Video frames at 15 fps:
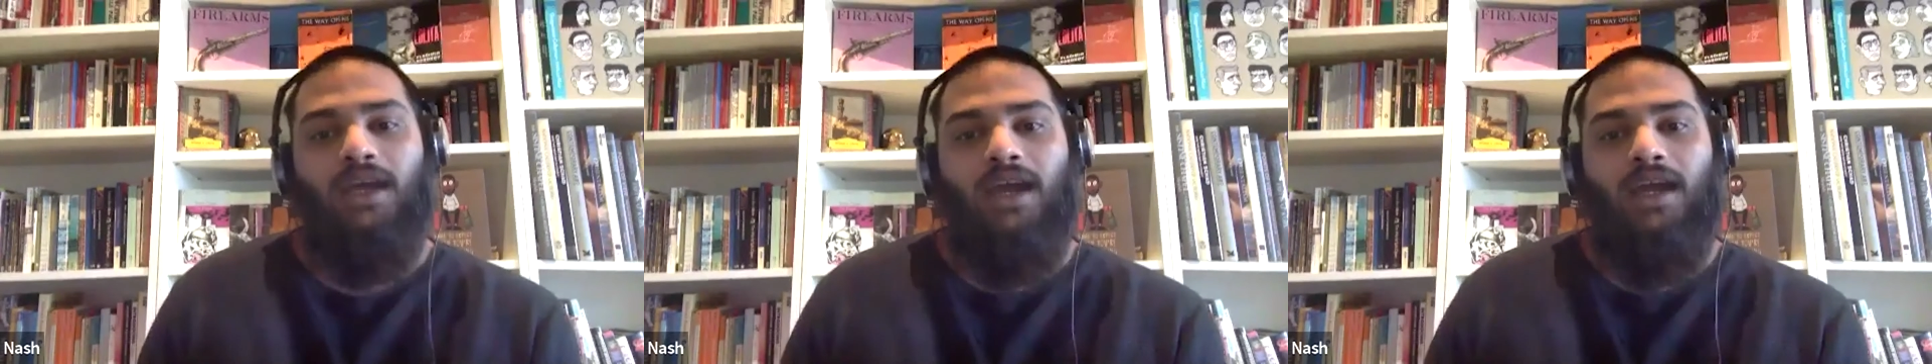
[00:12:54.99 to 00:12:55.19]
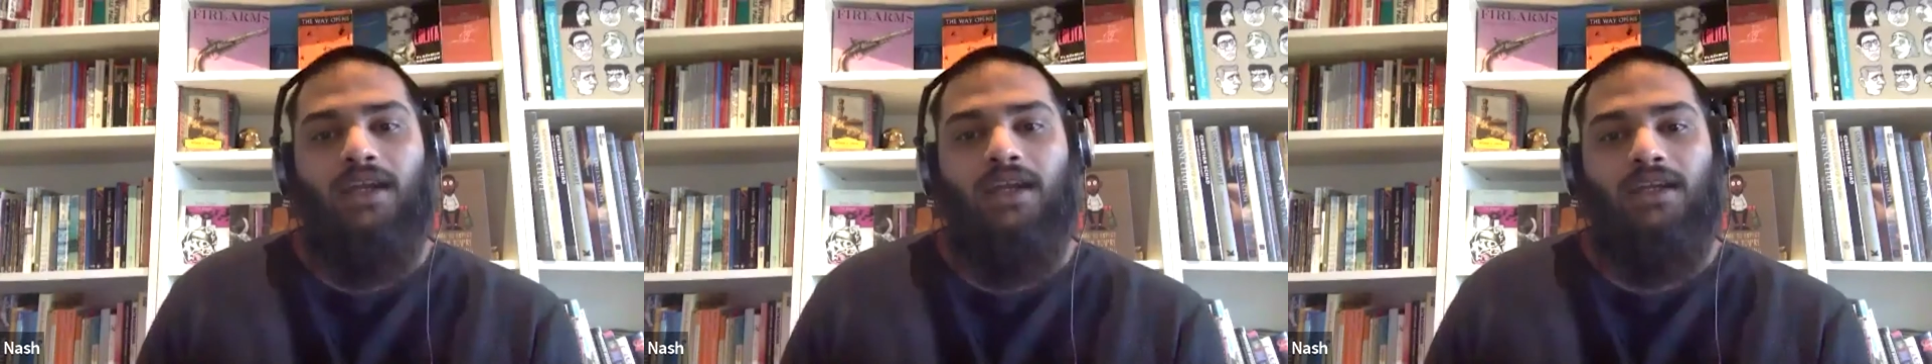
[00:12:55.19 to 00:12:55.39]

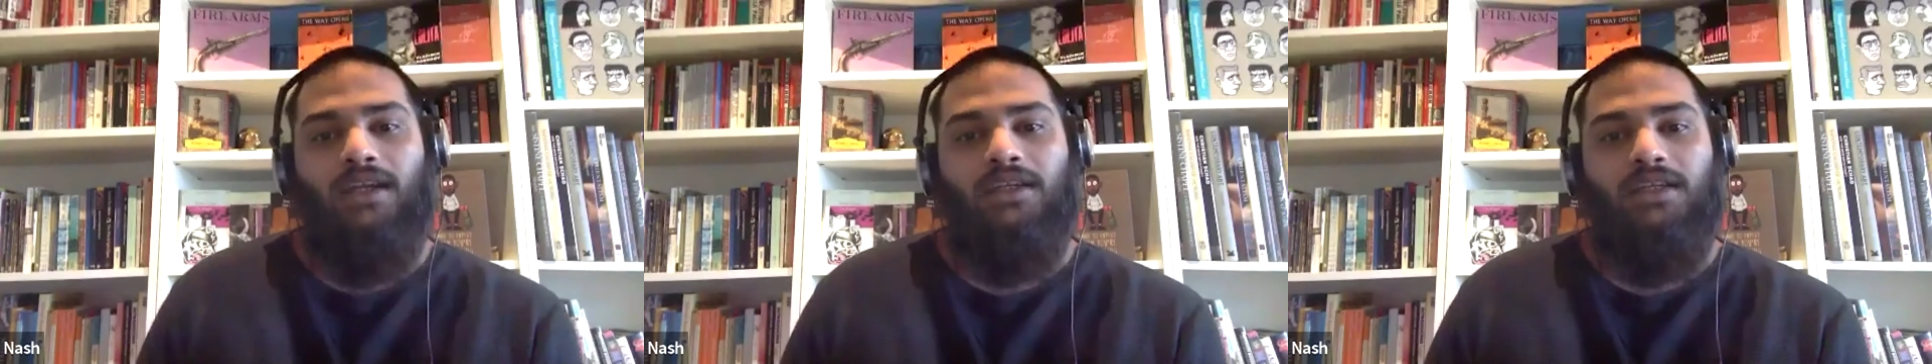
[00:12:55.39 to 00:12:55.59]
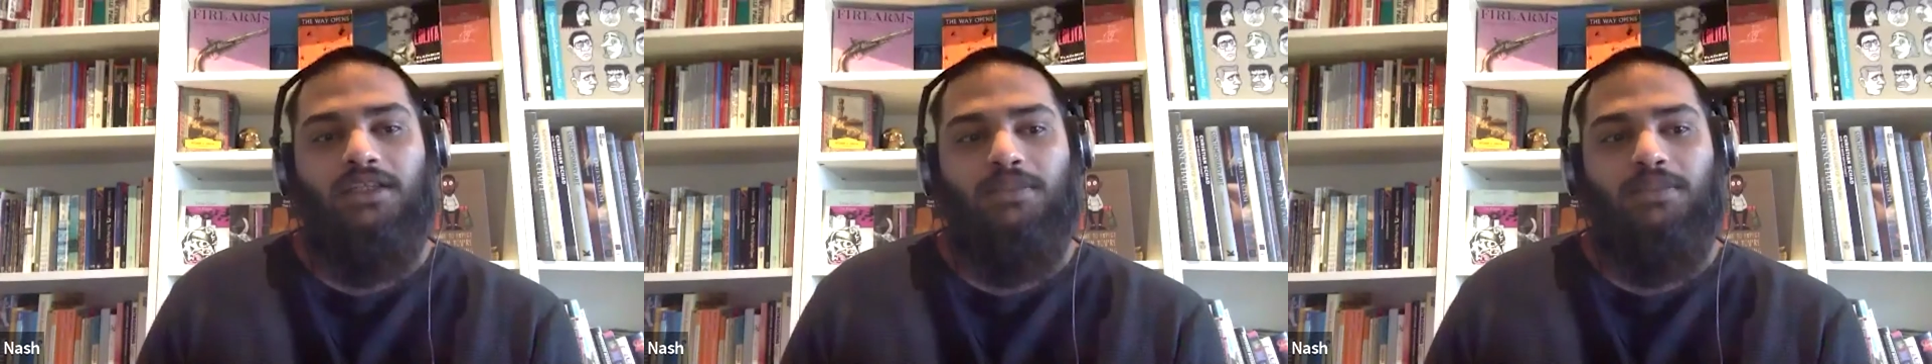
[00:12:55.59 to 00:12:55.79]
and
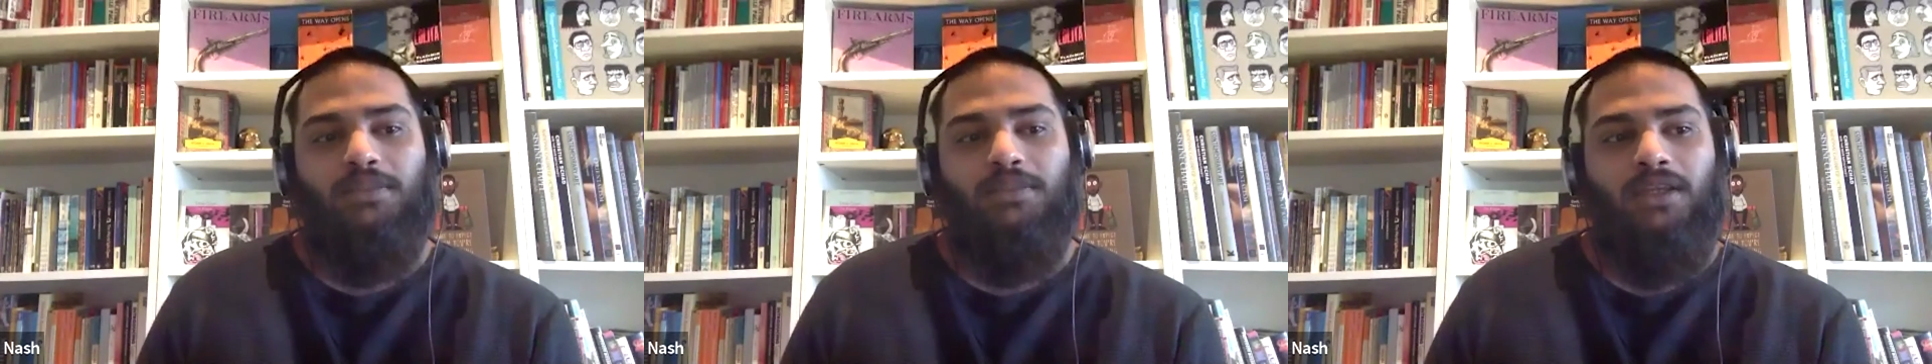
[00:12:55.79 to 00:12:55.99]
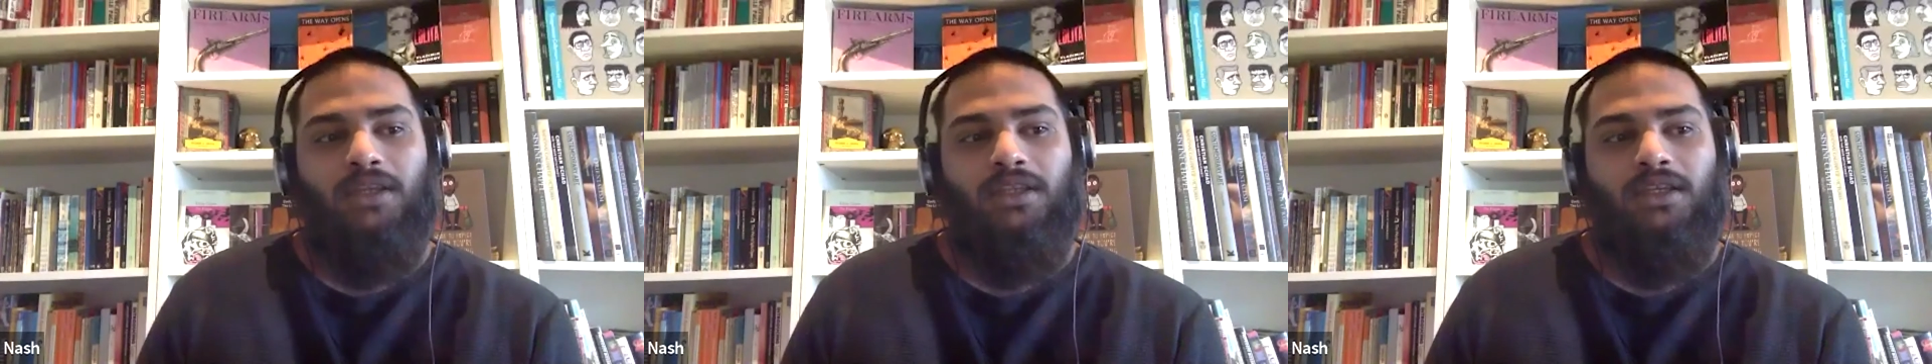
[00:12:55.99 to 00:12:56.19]
it does
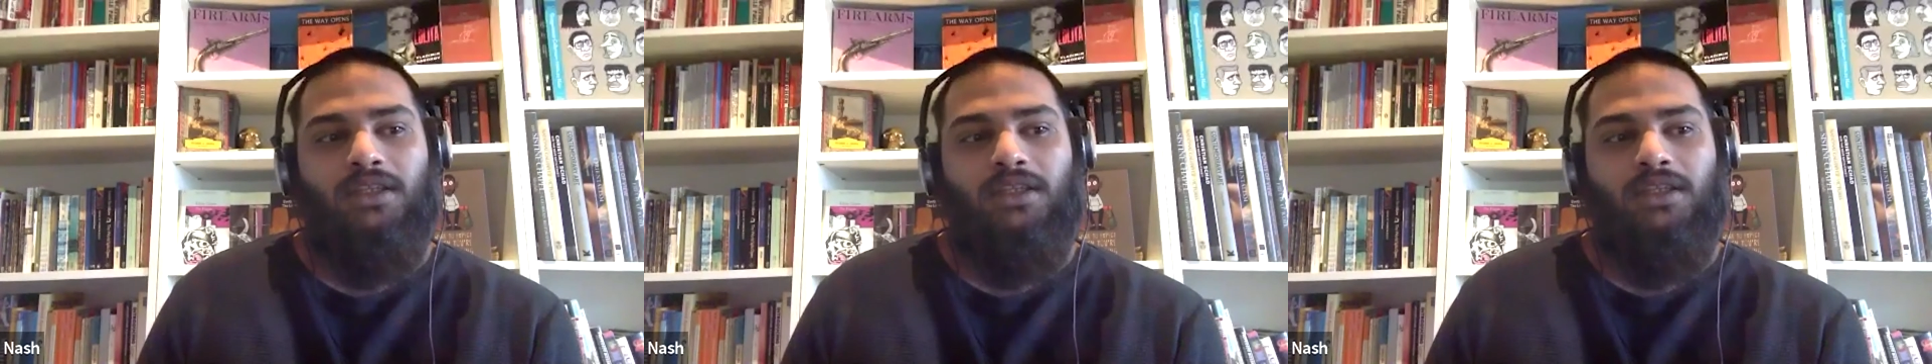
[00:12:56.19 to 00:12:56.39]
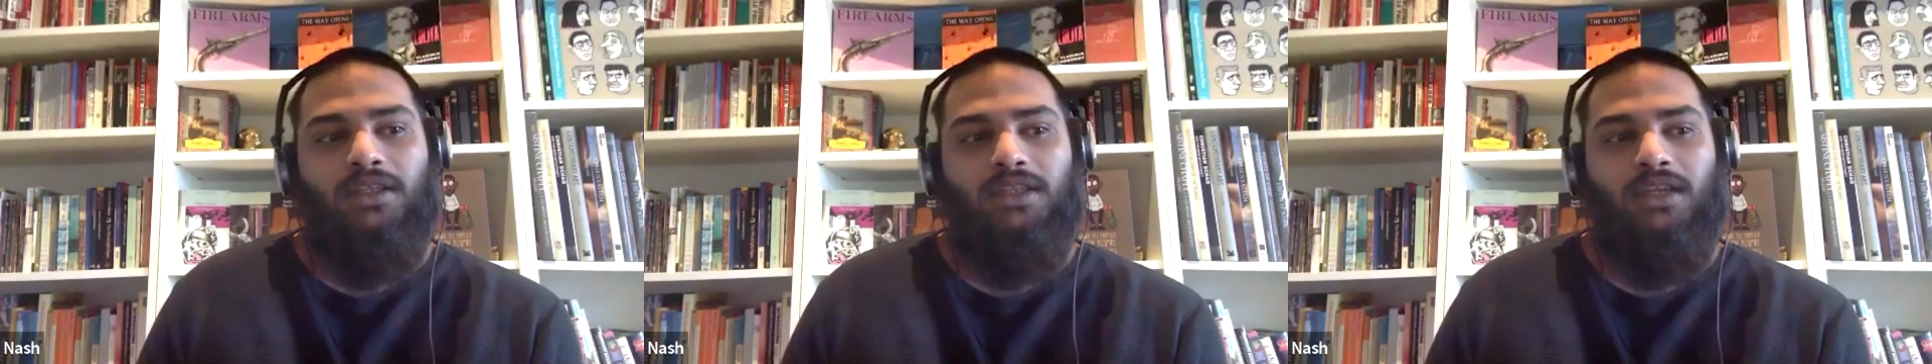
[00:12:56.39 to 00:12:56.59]
make things,